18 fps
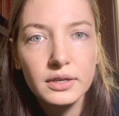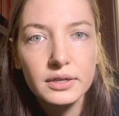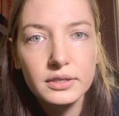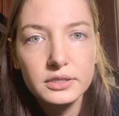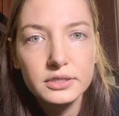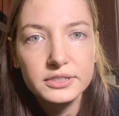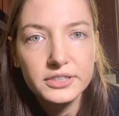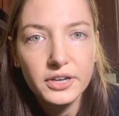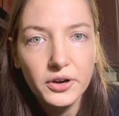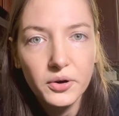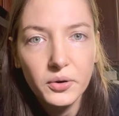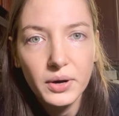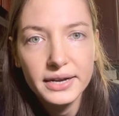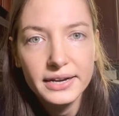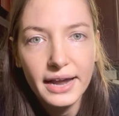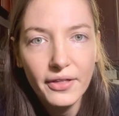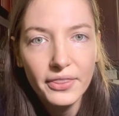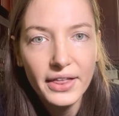So
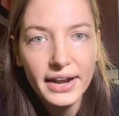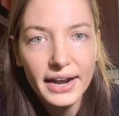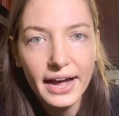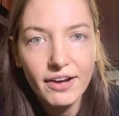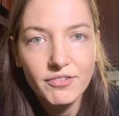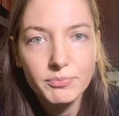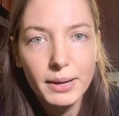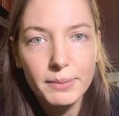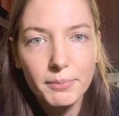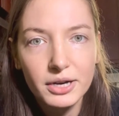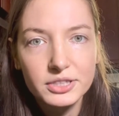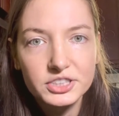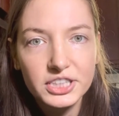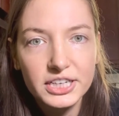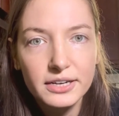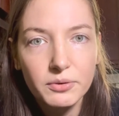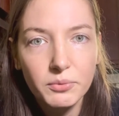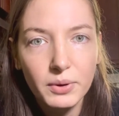now that I have my matcha,